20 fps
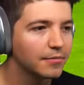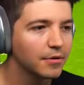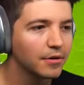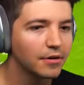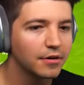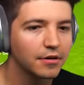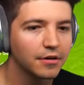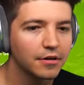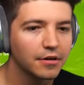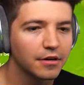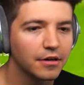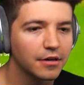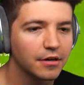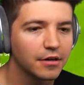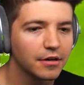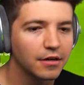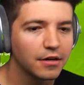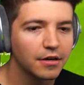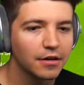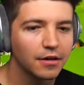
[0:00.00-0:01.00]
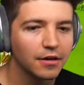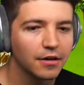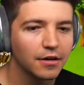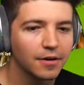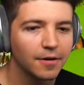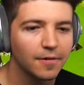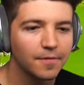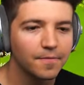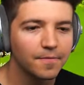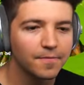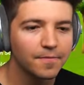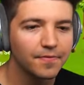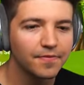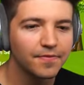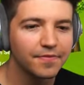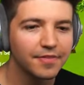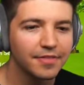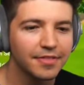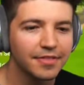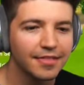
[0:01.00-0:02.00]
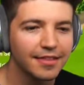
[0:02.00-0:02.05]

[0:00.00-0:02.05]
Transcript: The person shown says nothing.